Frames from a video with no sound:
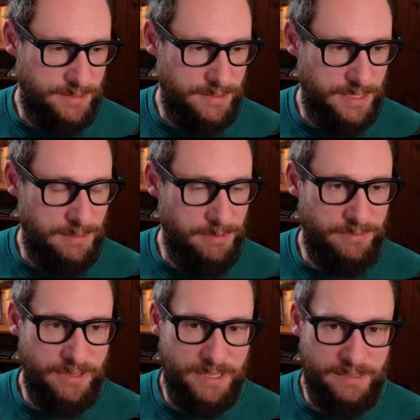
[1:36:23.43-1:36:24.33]
yeah, we
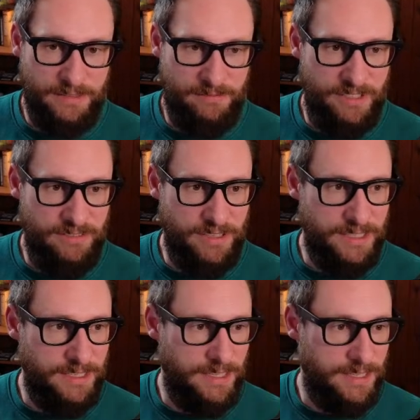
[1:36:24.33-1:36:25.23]
rerun
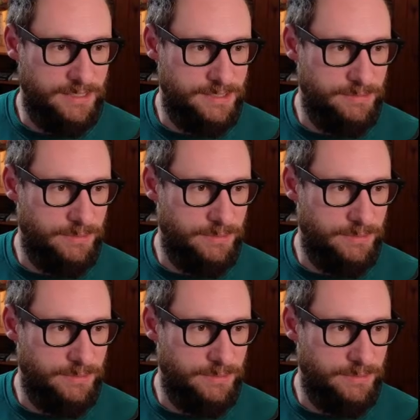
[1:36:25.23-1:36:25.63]
that again, see what we